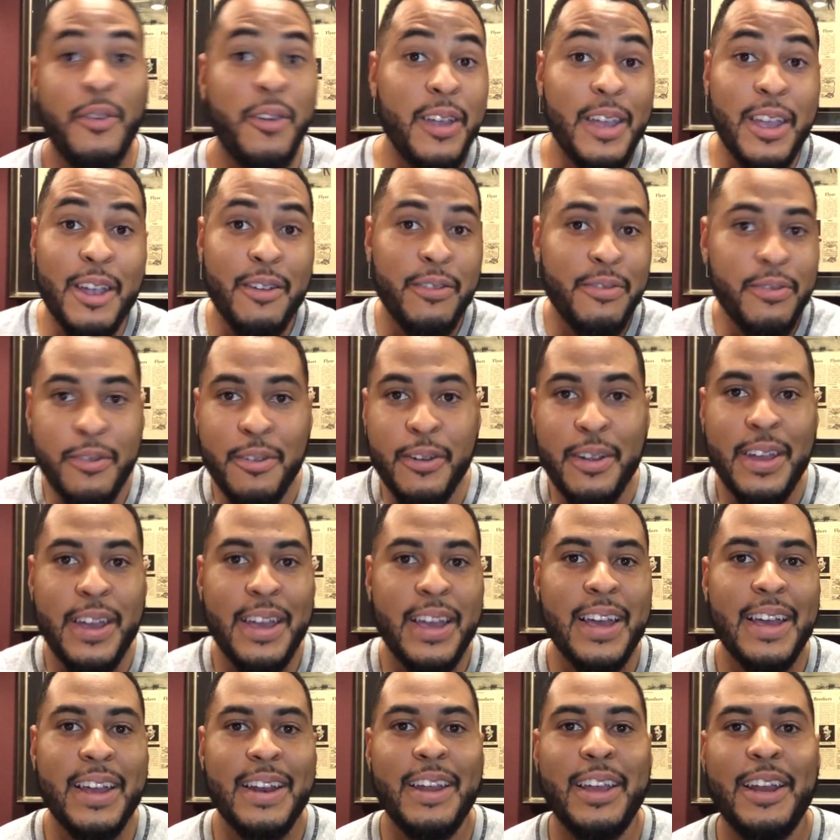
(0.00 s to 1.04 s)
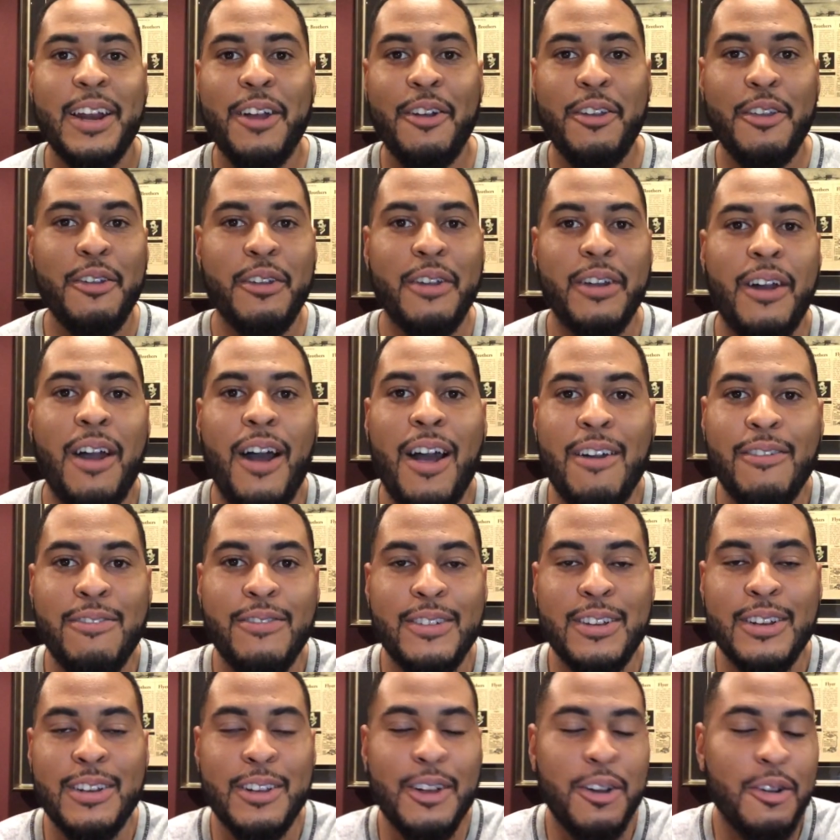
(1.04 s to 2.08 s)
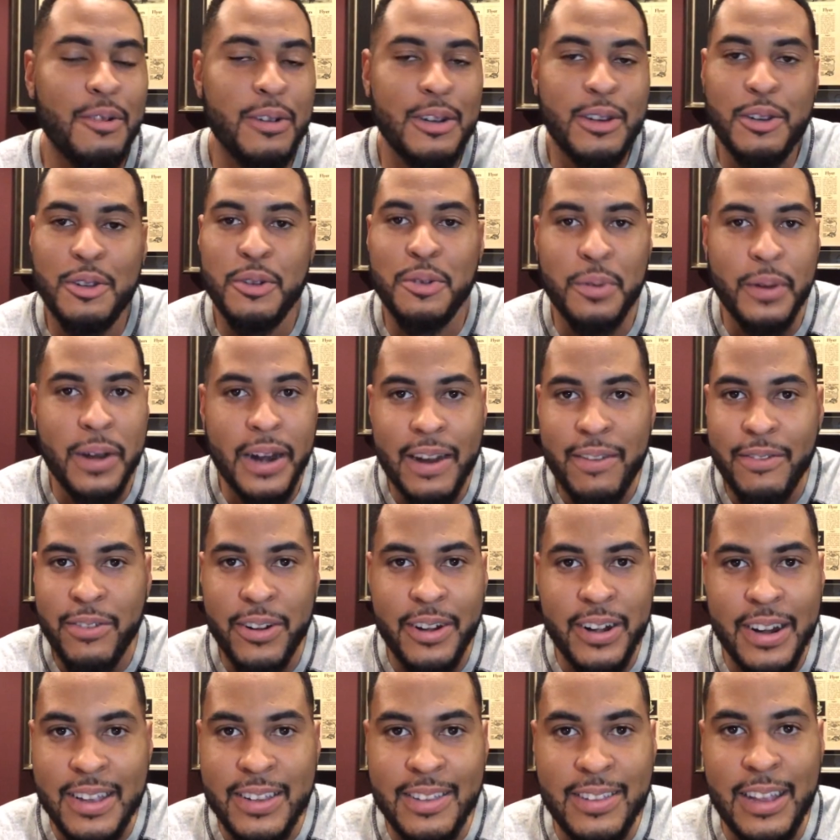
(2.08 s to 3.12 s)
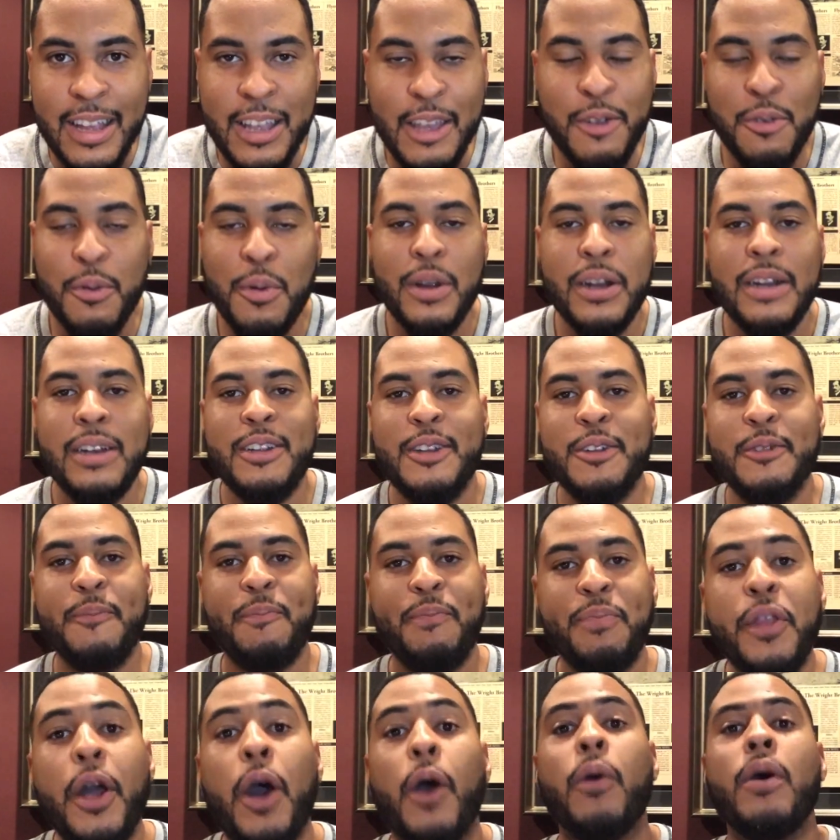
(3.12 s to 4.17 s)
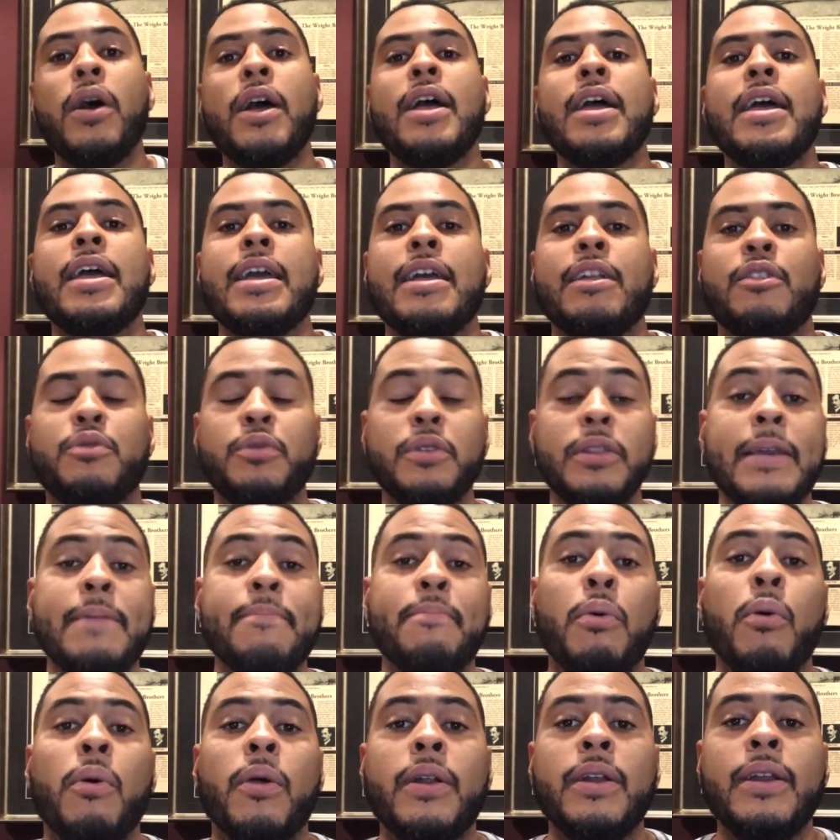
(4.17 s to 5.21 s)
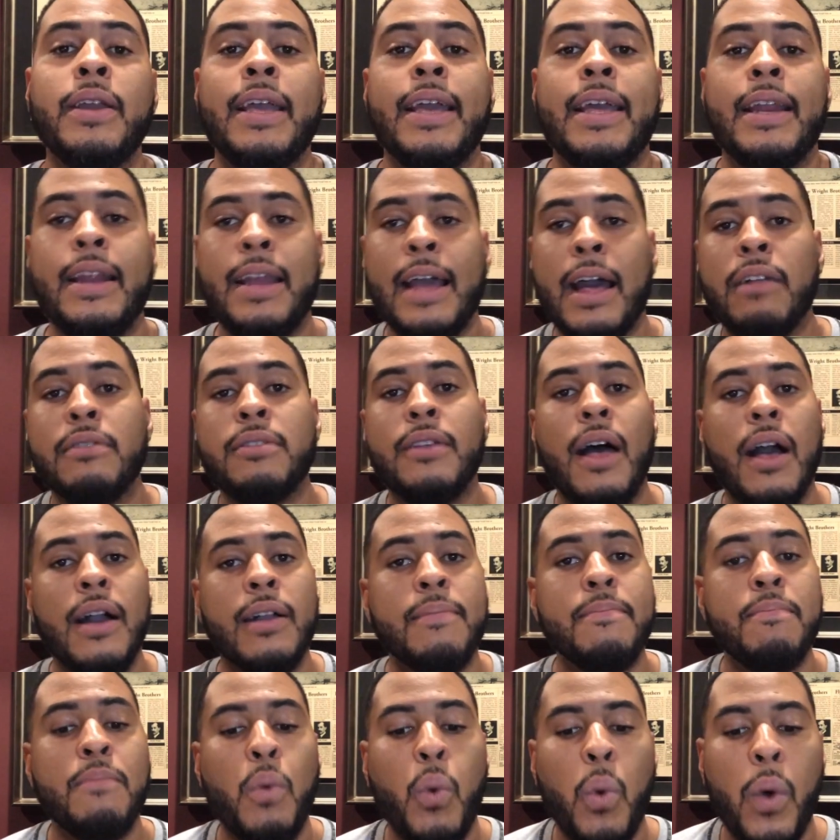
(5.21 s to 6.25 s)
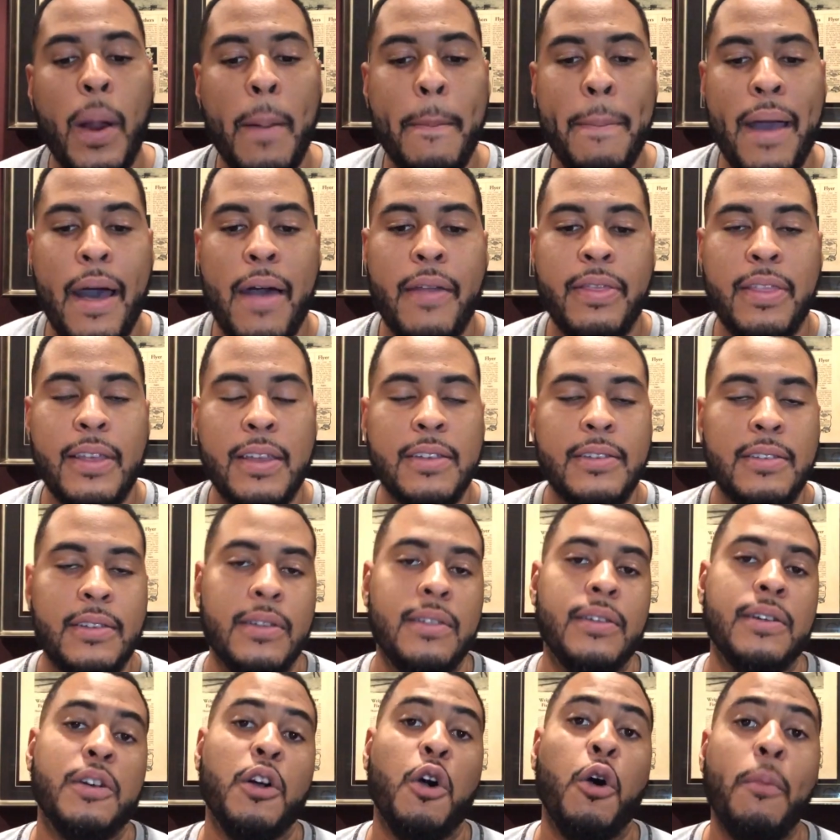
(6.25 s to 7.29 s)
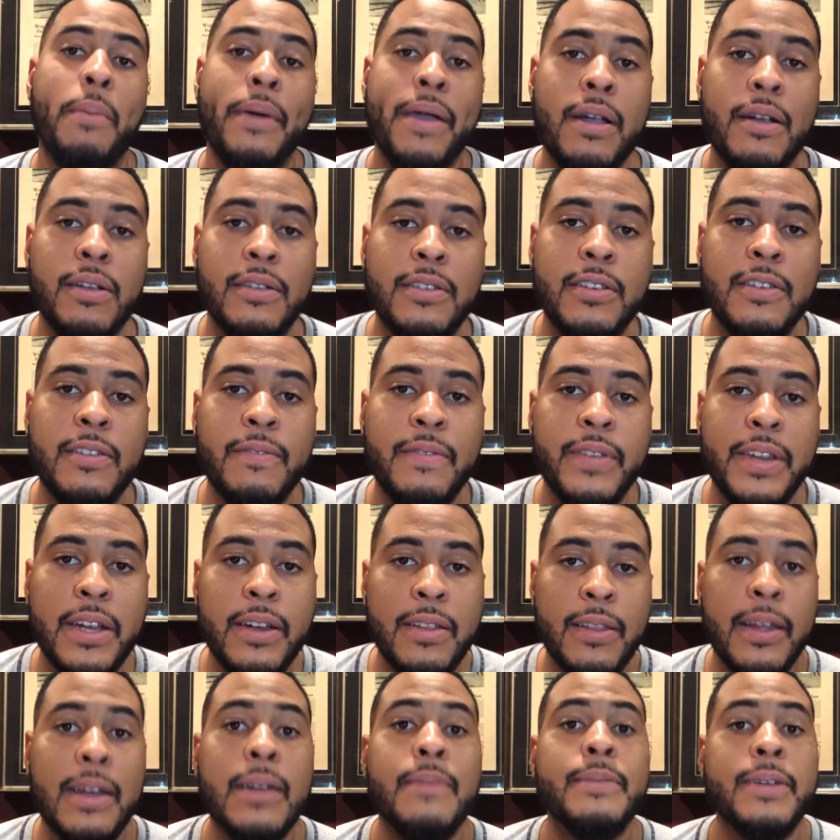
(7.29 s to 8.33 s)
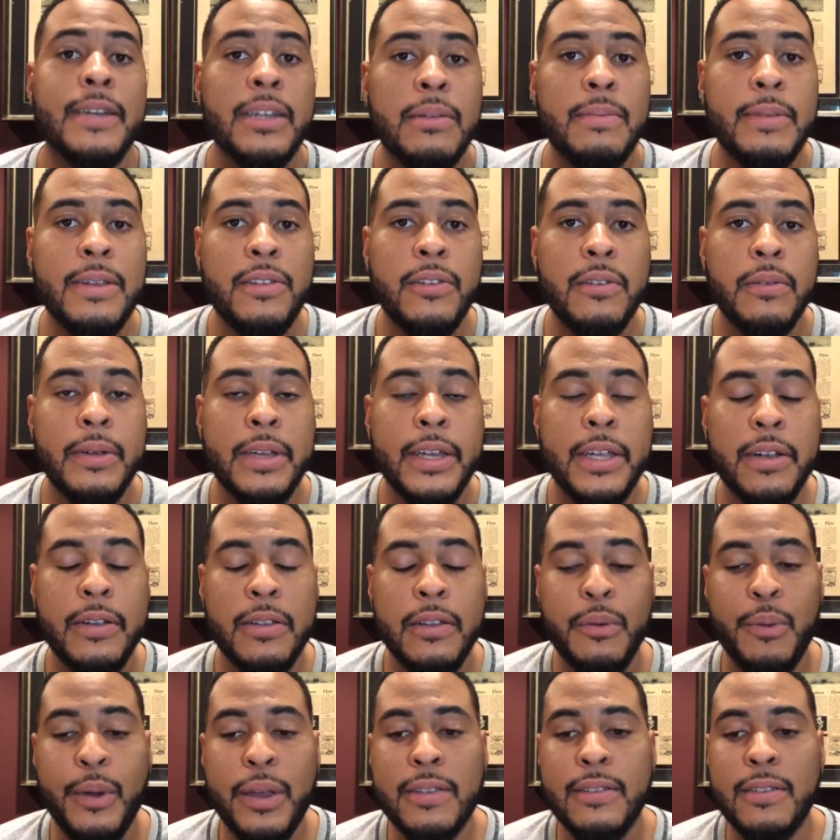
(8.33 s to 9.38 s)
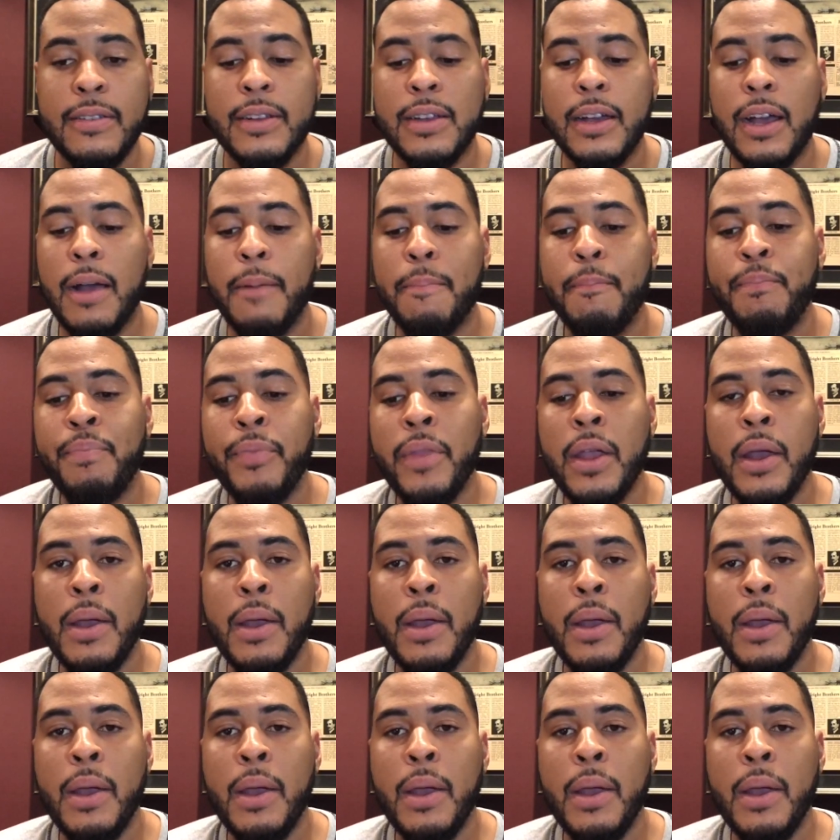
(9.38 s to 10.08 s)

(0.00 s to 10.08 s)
you're free, and, you know, you can off and go and do whatever it is that you want to do. No, it's really important, and I'll talk more about this in the co-parenting video that I'm going to be doing here in the weeks to come.